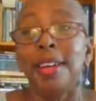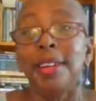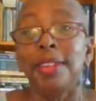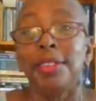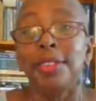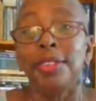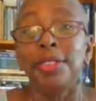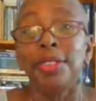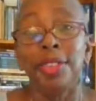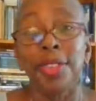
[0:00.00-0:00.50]

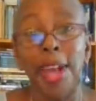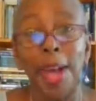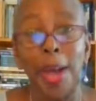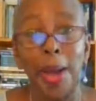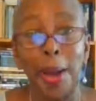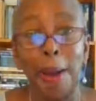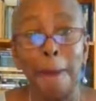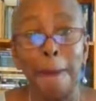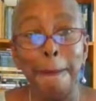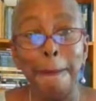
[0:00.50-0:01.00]

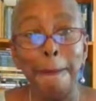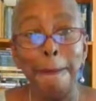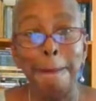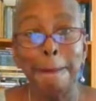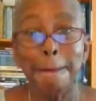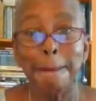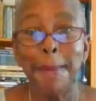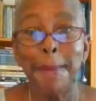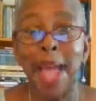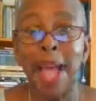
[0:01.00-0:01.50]
So,
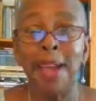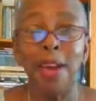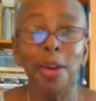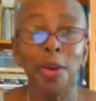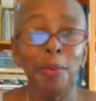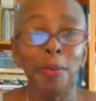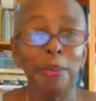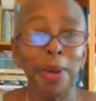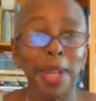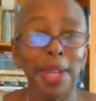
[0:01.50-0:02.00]
I
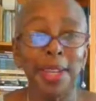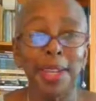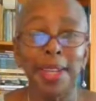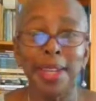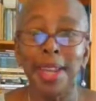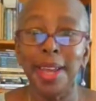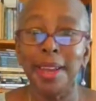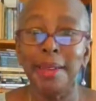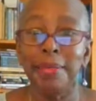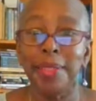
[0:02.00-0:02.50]
hope I didn't
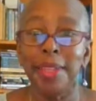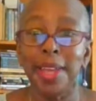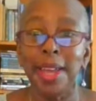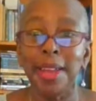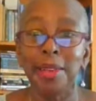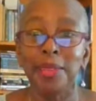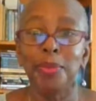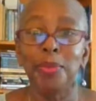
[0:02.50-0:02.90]
have that